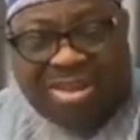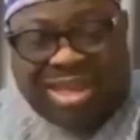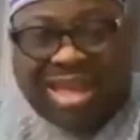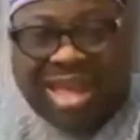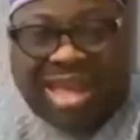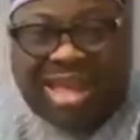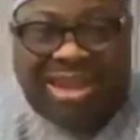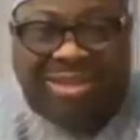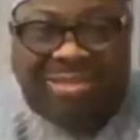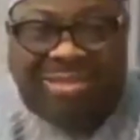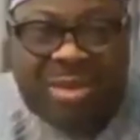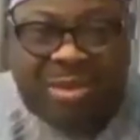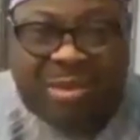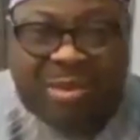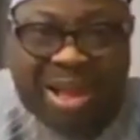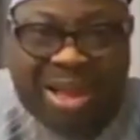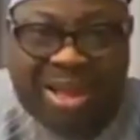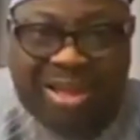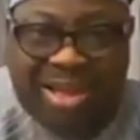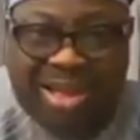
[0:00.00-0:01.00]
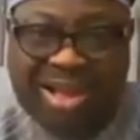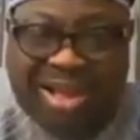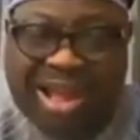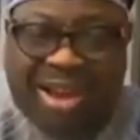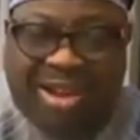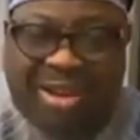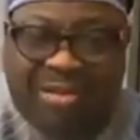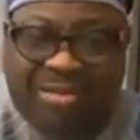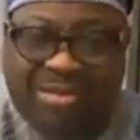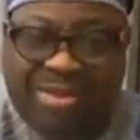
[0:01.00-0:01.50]
an Igbo man
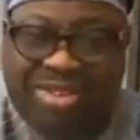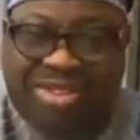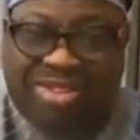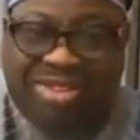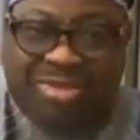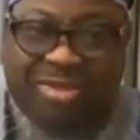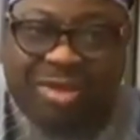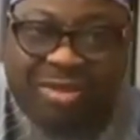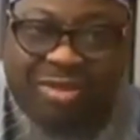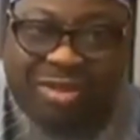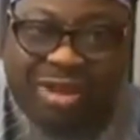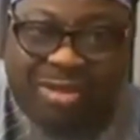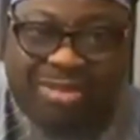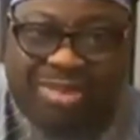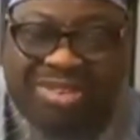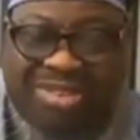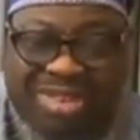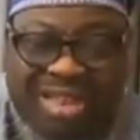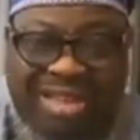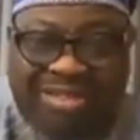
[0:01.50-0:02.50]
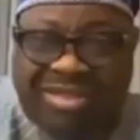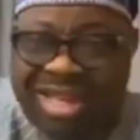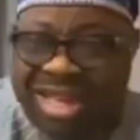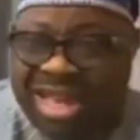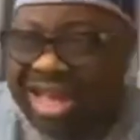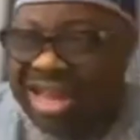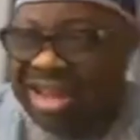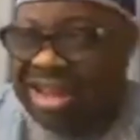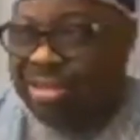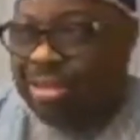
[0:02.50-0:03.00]
cannot be Chief of Army Staff,
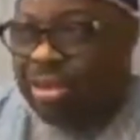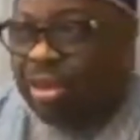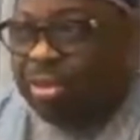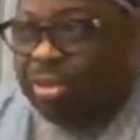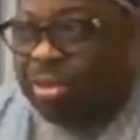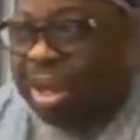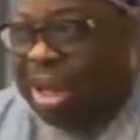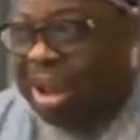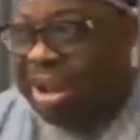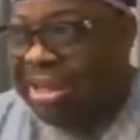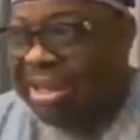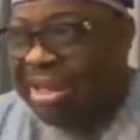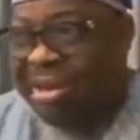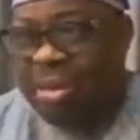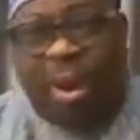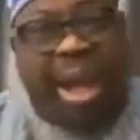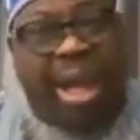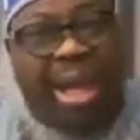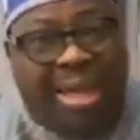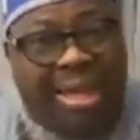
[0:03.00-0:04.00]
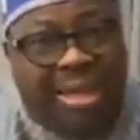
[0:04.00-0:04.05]
an Igbo man. Why?